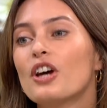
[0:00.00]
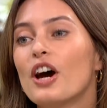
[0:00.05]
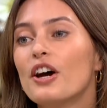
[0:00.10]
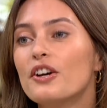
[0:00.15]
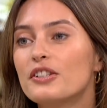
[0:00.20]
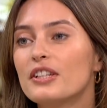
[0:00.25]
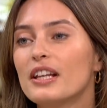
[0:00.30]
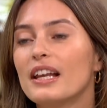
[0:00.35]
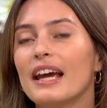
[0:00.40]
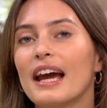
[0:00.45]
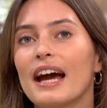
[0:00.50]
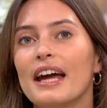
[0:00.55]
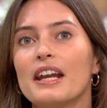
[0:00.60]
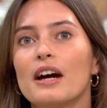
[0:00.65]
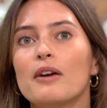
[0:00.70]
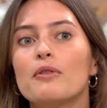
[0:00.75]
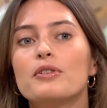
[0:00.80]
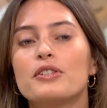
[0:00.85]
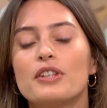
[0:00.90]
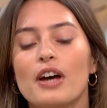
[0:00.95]
Totally. And
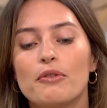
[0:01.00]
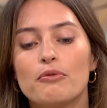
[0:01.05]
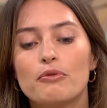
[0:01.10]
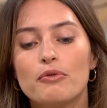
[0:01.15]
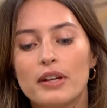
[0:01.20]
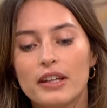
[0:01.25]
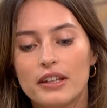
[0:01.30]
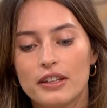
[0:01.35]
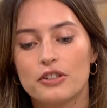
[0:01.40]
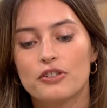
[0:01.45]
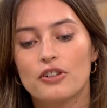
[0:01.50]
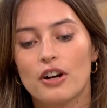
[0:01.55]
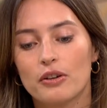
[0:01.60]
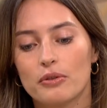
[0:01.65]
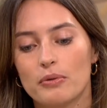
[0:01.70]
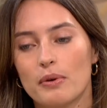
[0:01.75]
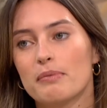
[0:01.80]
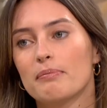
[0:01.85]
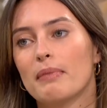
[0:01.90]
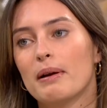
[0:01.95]
I was, I really
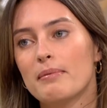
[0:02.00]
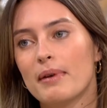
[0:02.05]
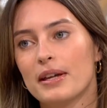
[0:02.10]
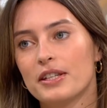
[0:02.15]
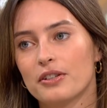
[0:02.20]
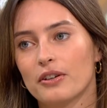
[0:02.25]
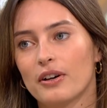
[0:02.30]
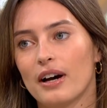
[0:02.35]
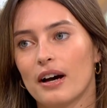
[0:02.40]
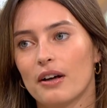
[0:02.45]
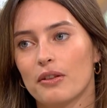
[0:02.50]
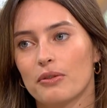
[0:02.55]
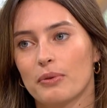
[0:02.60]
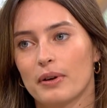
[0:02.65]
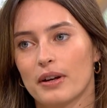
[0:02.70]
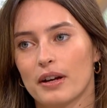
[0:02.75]
struggled with my mental health